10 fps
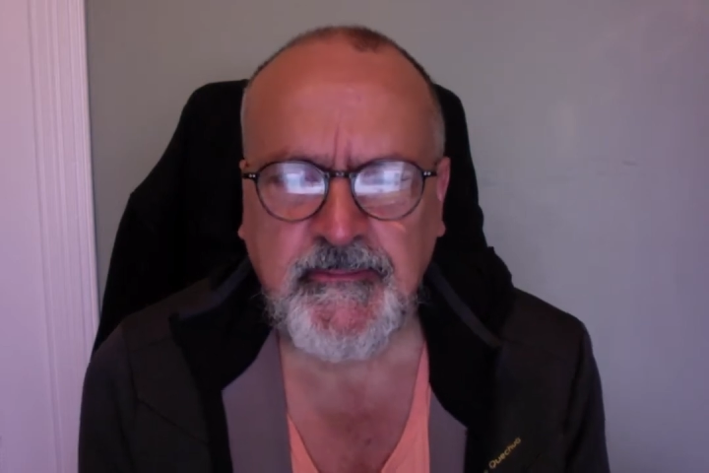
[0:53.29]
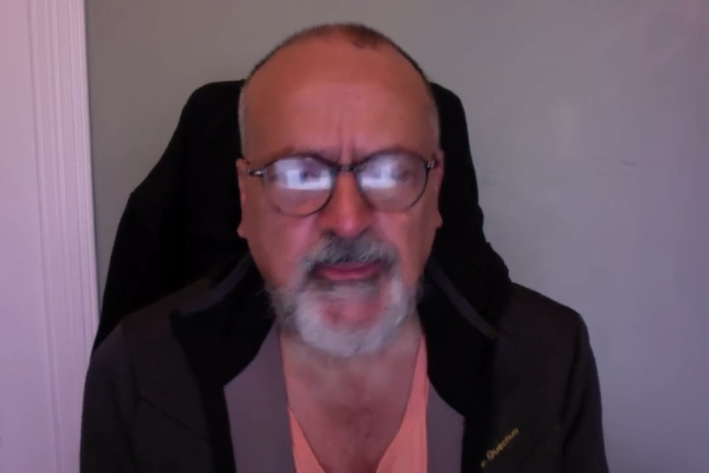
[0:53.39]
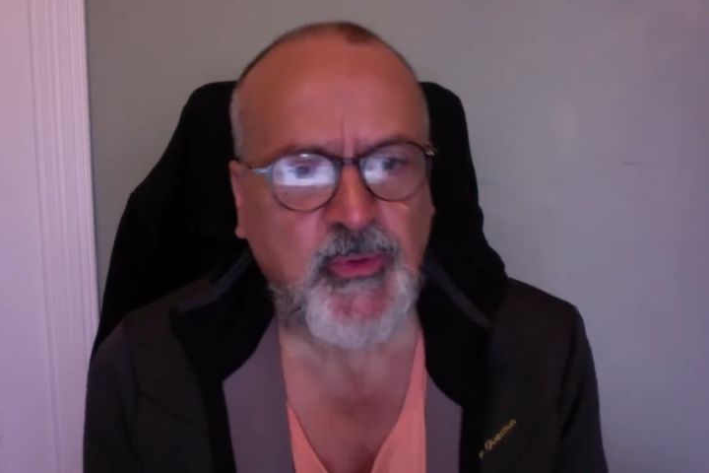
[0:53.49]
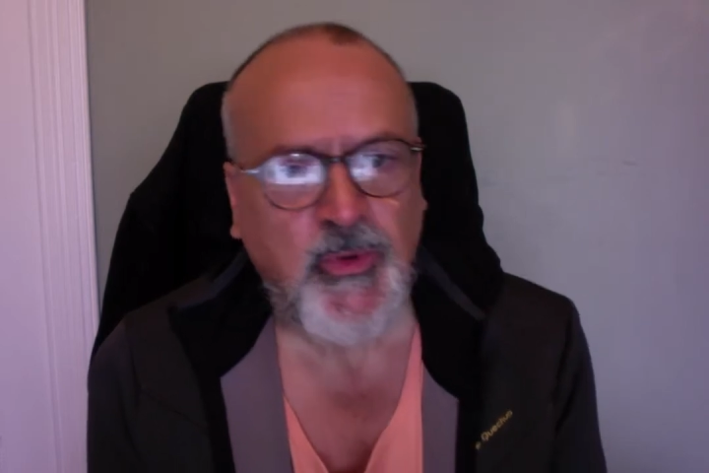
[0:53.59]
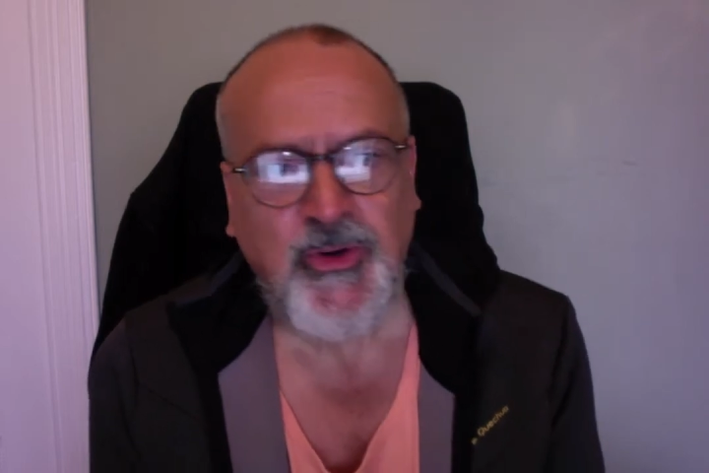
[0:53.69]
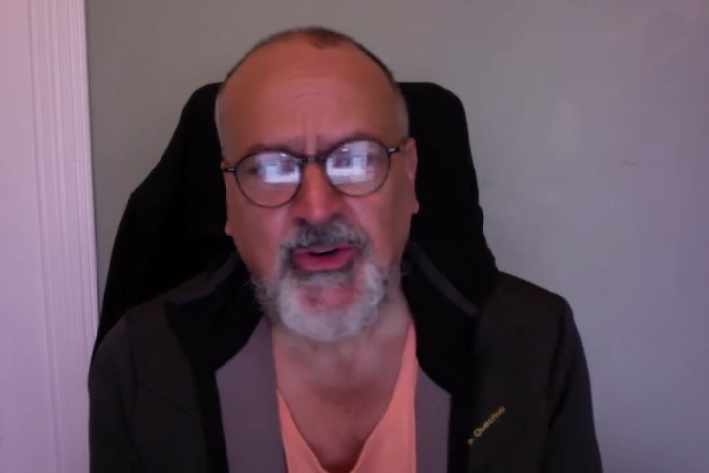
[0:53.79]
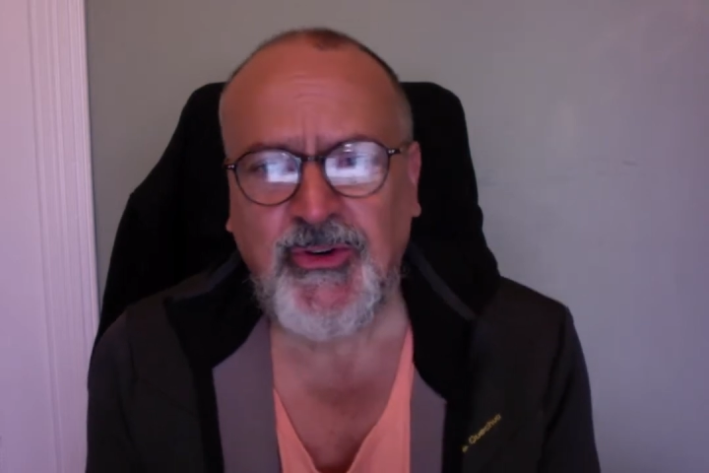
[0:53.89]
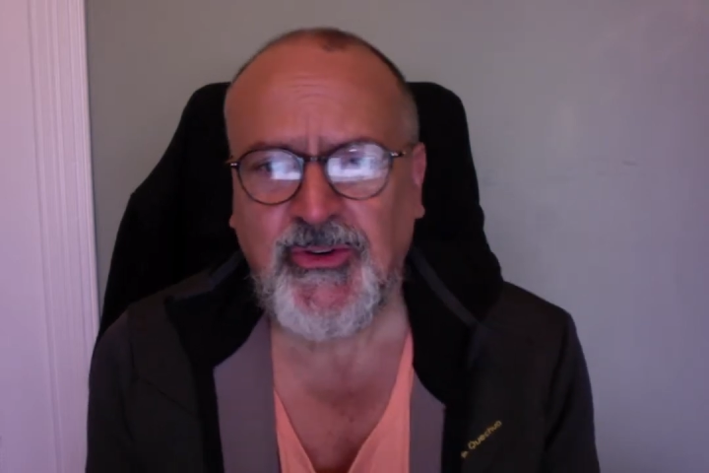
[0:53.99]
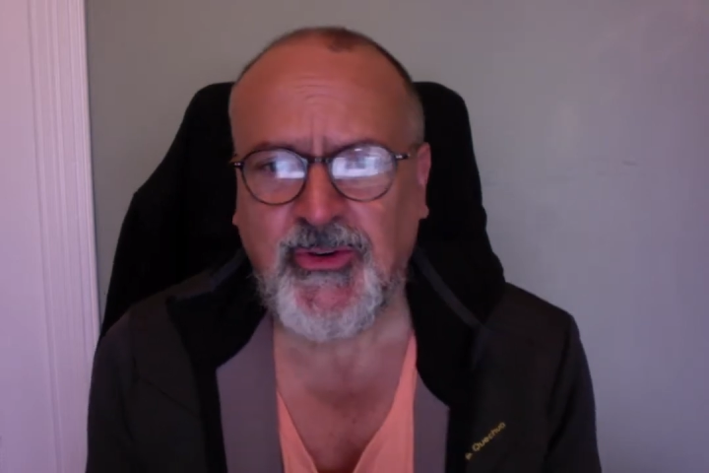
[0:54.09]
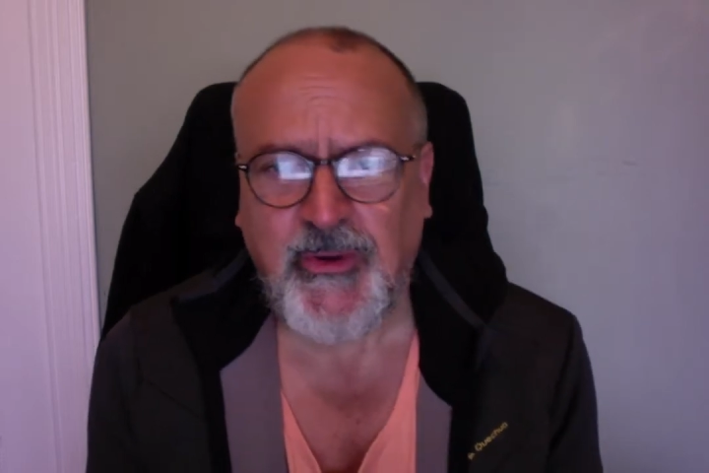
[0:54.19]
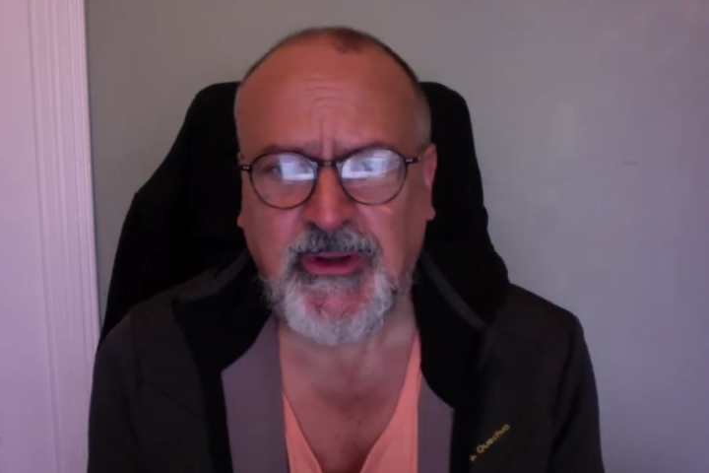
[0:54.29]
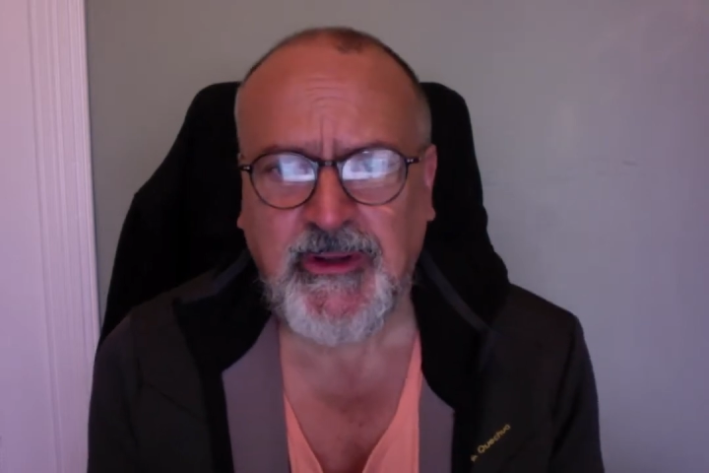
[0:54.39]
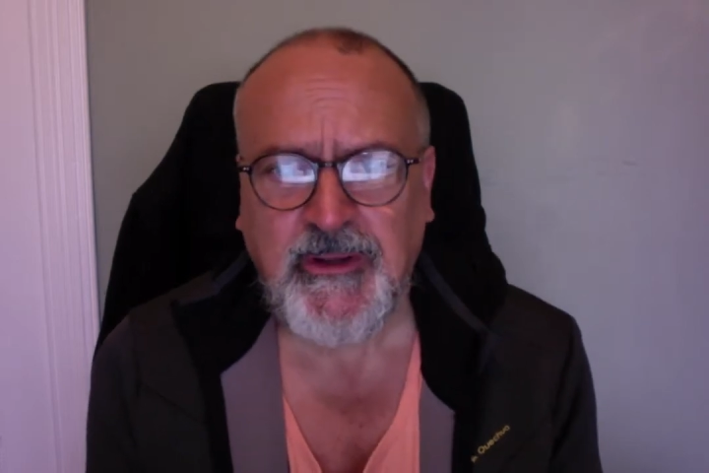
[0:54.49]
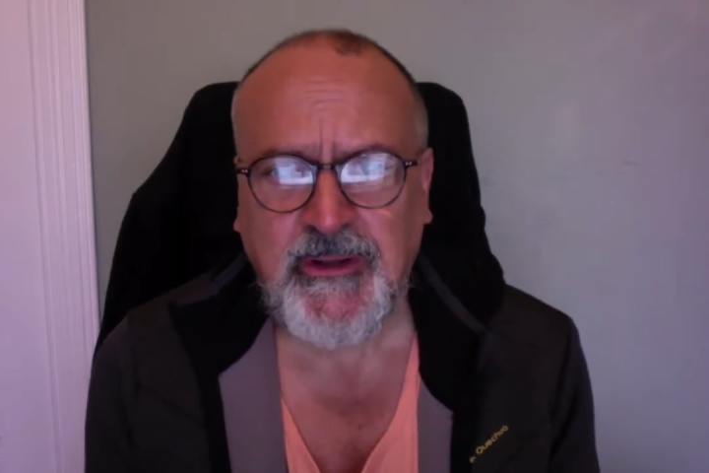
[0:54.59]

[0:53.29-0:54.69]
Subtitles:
But what you're doing